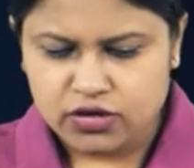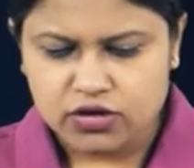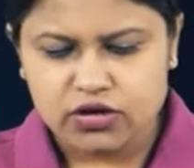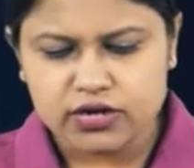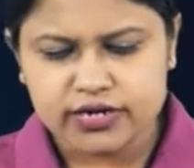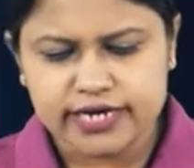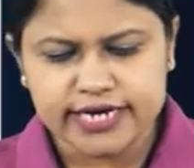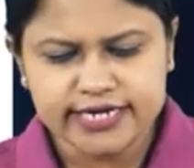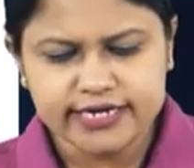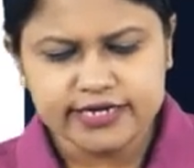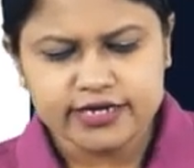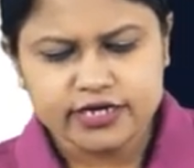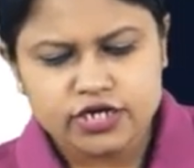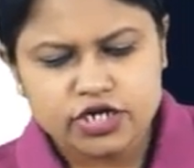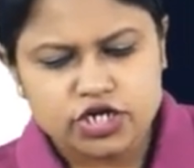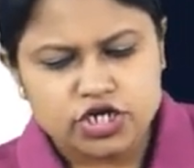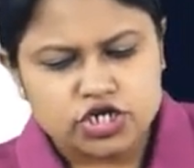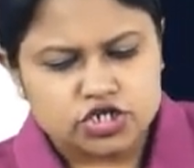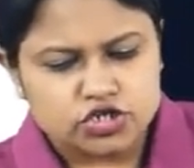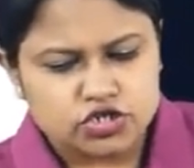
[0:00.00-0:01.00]
Alright.
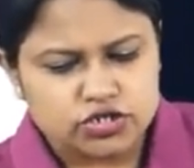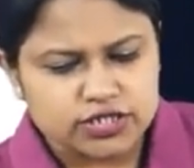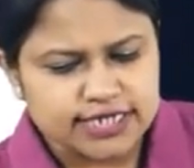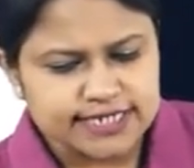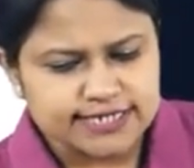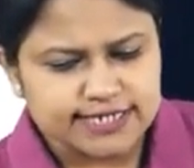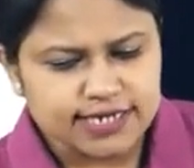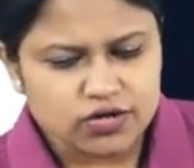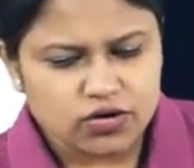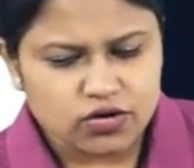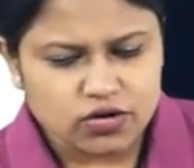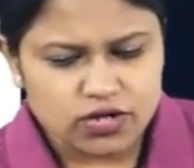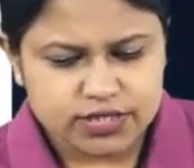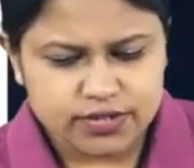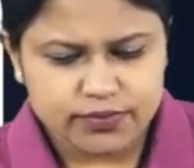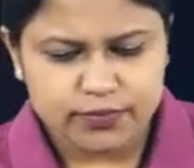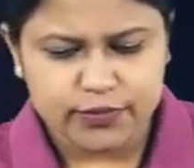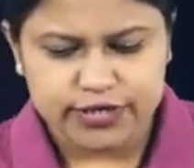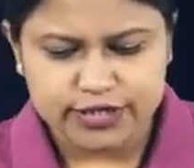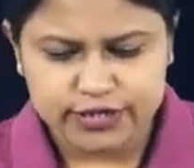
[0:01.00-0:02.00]
So these are all
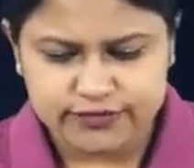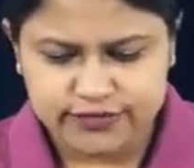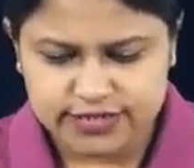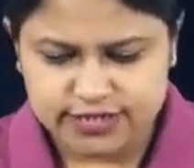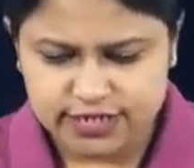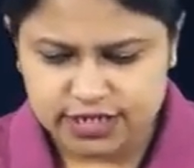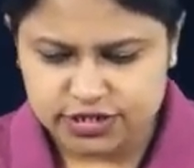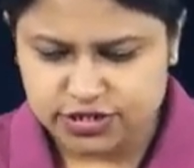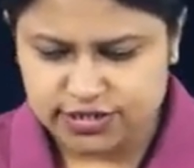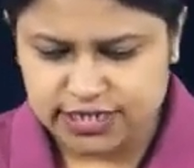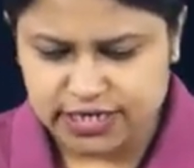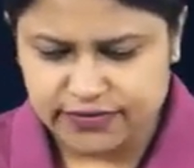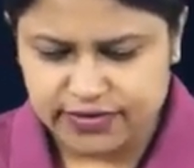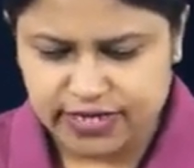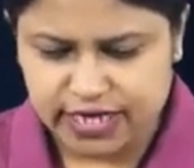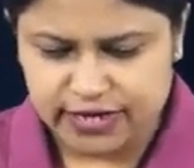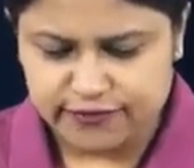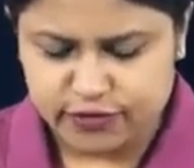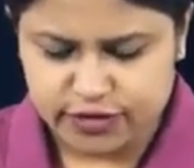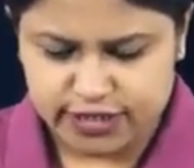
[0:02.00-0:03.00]
the point of discussion that we
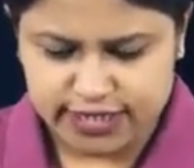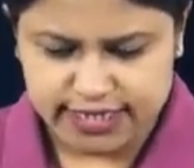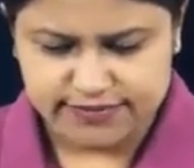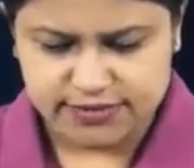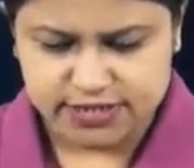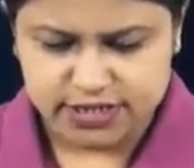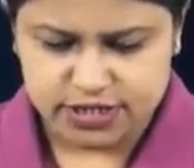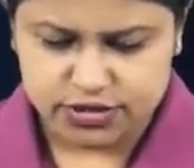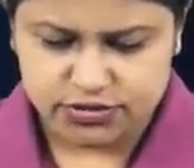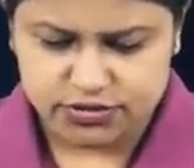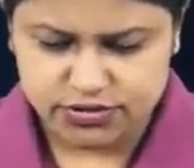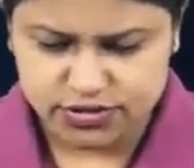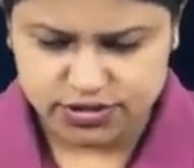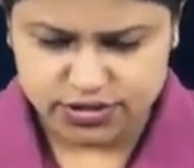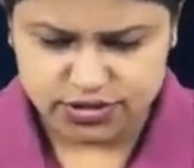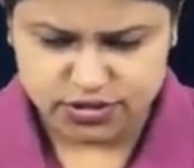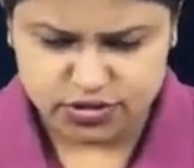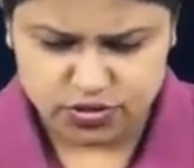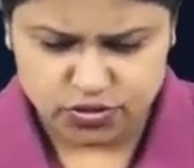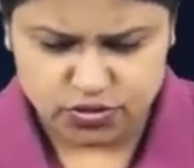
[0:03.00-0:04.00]
have for the
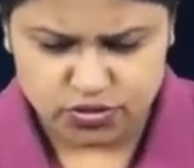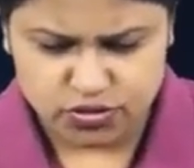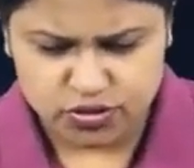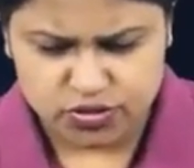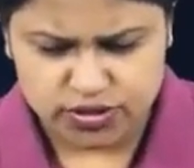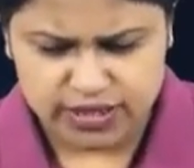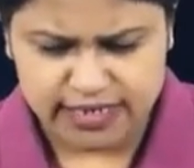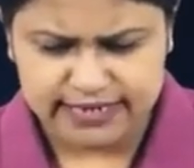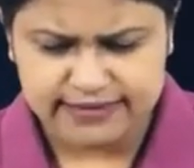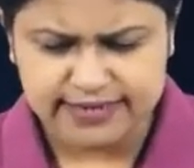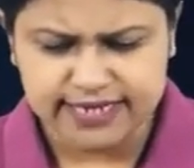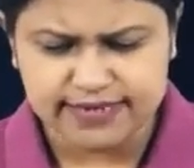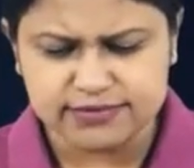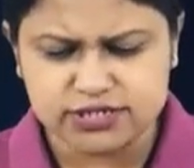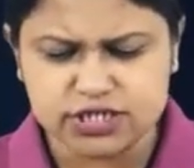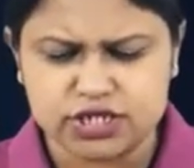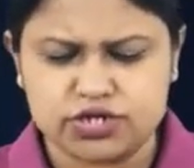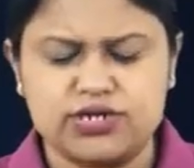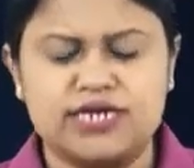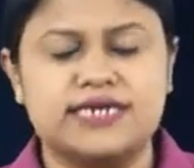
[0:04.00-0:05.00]
MCQs. So looking at the
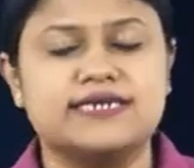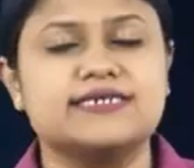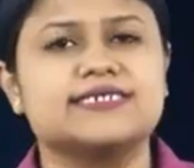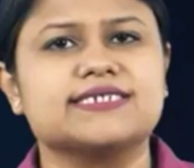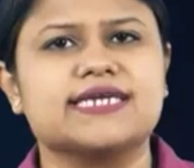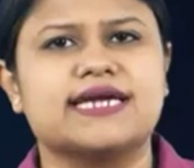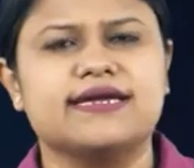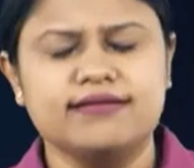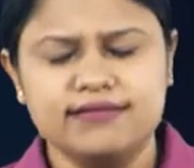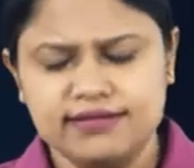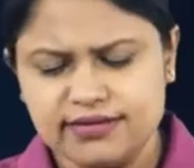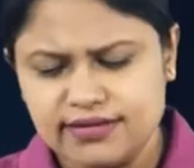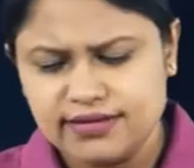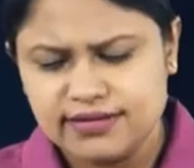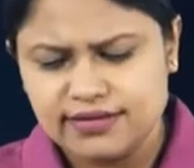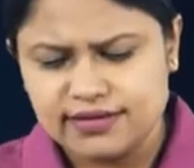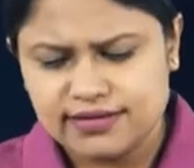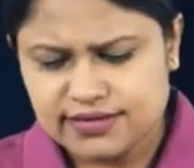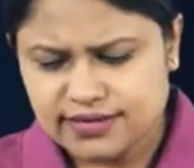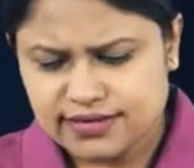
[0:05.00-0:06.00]
MCQ, you understand
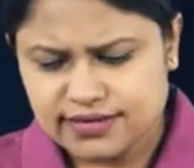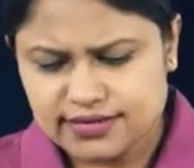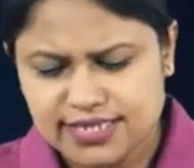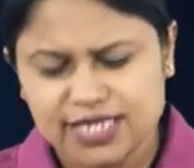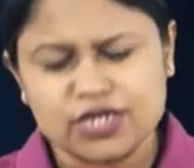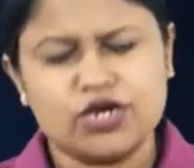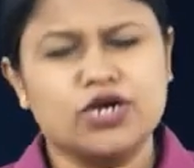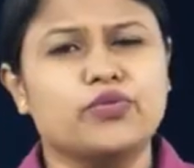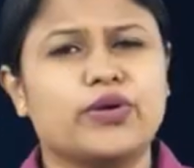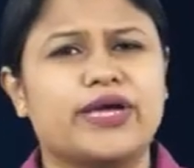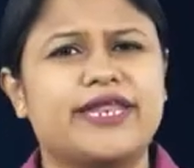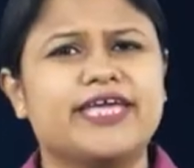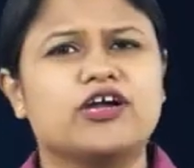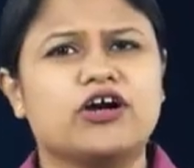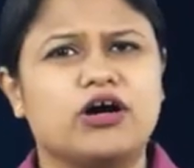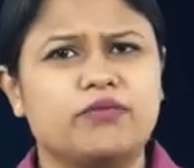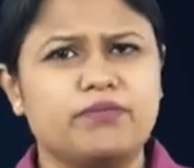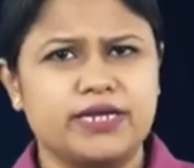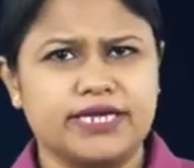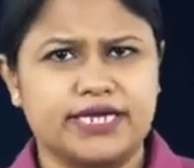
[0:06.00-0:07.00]
they are not very
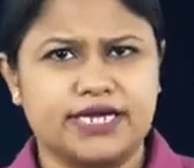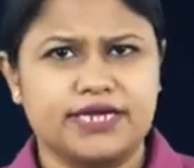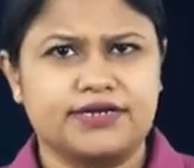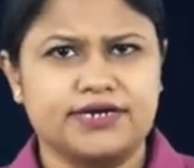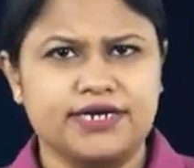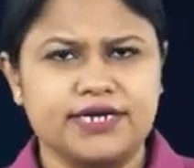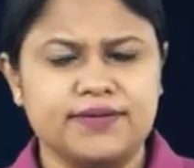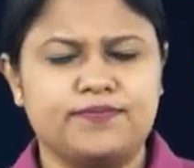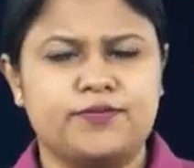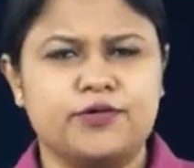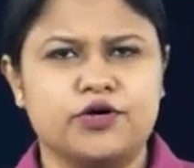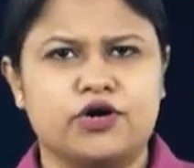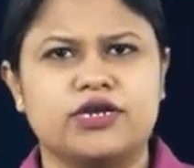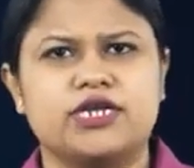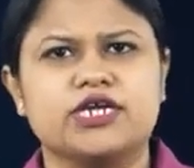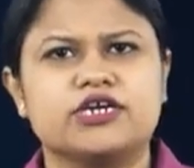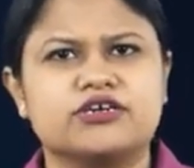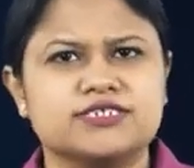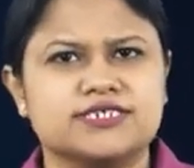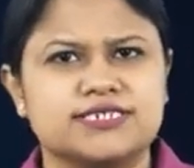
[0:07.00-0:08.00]
complicated,
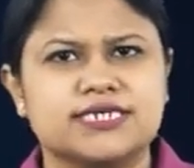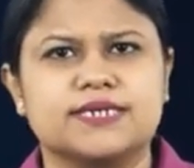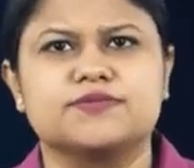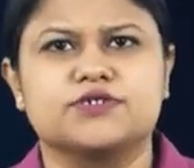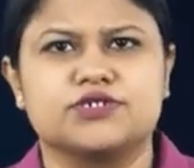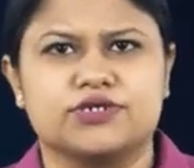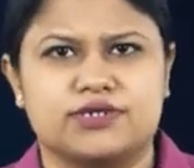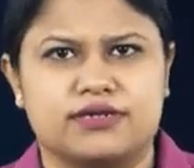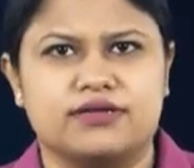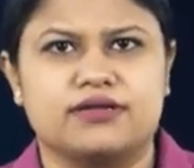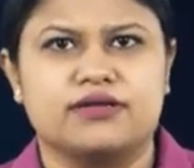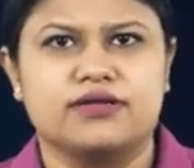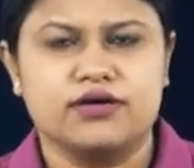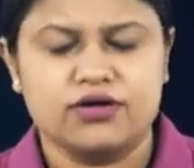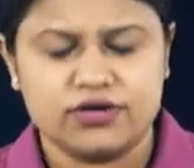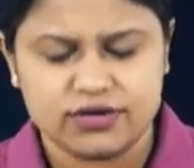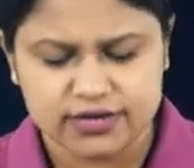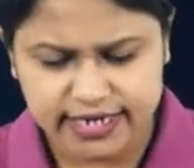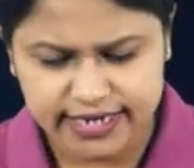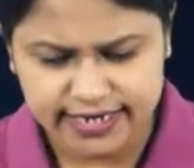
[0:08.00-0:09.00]
purely conceptual.
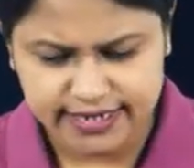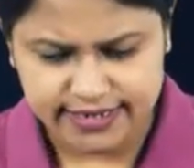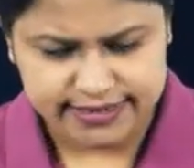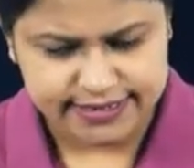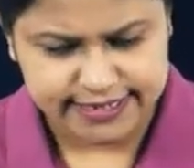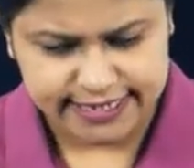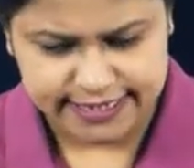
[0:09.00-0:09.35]
Alright.